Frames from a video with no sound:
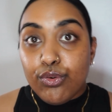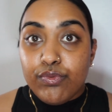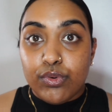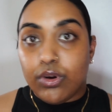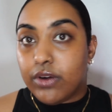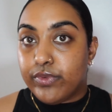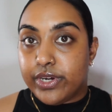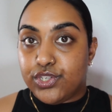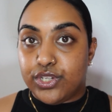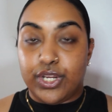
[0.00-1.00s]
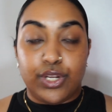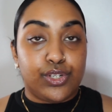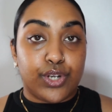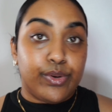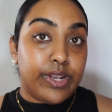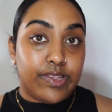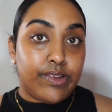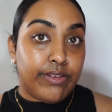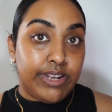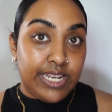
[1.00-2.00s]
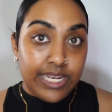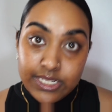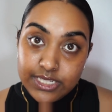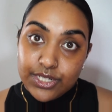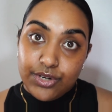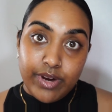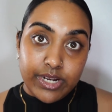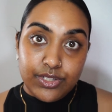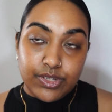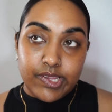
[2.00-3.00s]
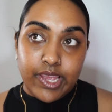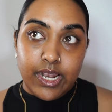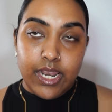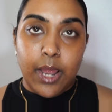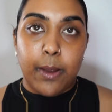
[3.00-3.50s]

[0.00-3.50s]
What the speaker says: full coverage that you don't necessarily need to correct your skin.